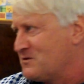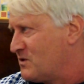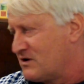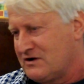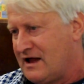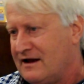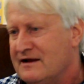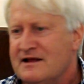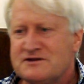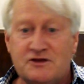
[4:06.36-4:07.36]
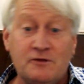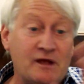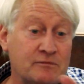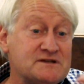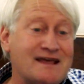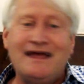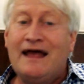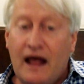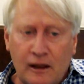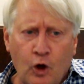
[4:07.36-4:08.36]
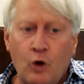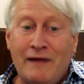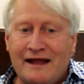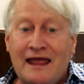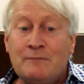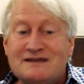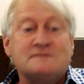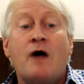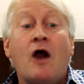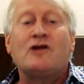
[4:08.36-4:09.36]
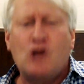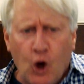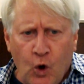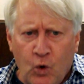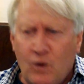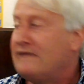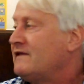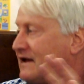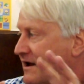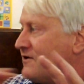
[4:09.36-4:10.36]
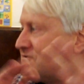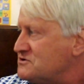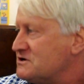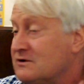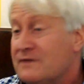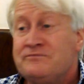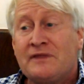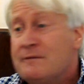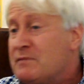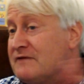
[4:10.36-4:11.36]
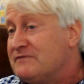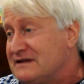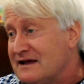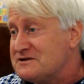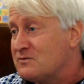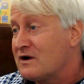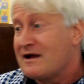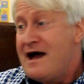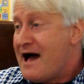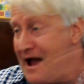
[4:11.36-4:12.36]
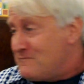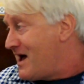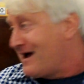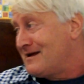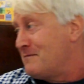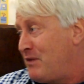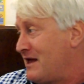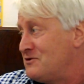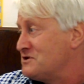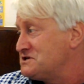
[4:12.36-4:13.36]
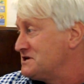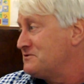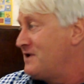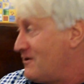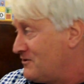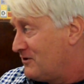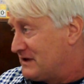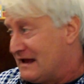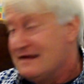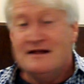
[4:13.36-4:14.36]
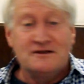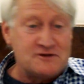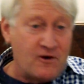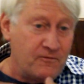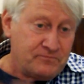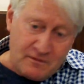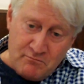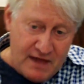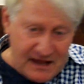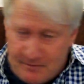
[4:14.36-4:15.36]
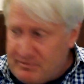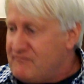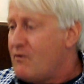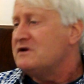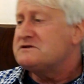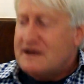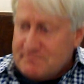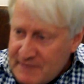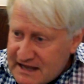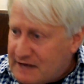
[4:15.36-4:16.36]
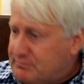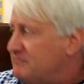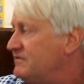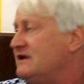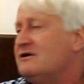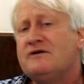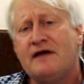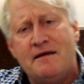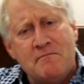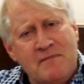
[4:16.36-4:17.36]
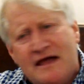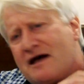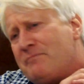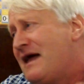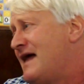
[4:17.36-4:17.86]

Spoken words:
to work or not. So you'll be able to say, "Hello, my name is Mario," and the character should do it. But if it doesn't work, I'm not going to pay you to sit around all day. So make up a voice, make up a video game, make up